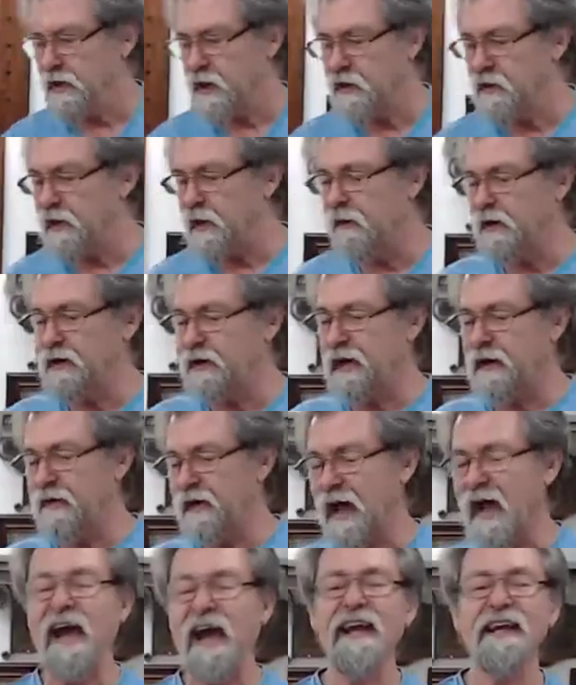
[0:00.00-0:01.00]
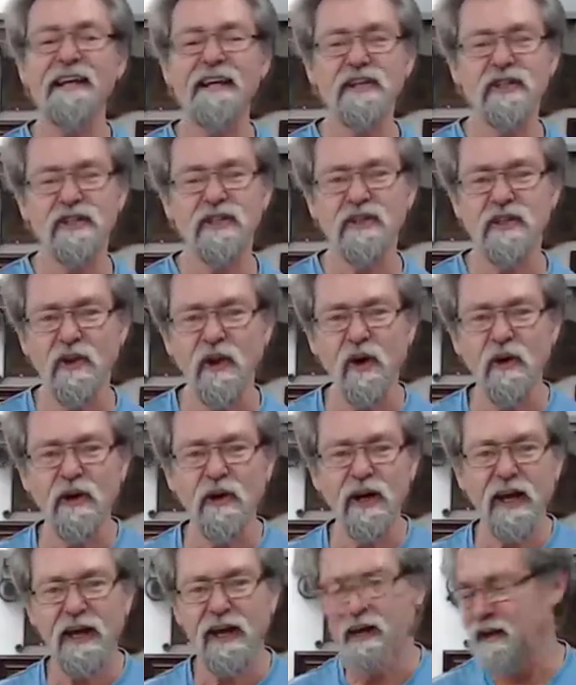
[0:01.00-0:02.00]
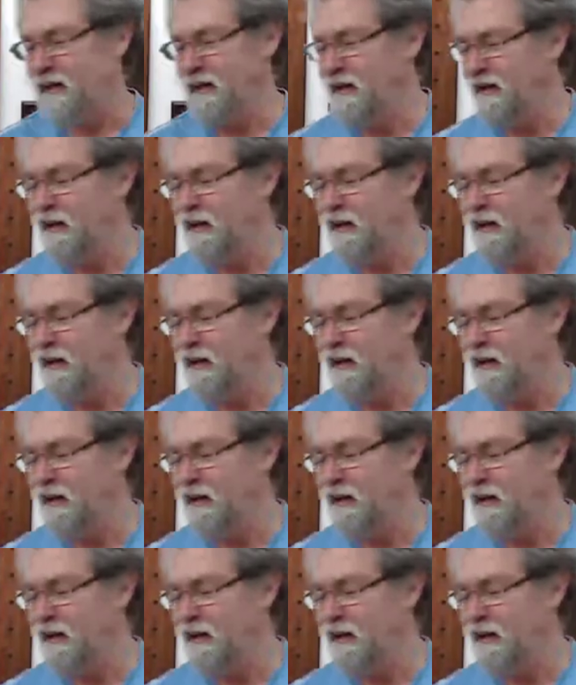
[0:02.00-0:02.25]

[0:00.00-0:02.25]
So they're another 8 inches longer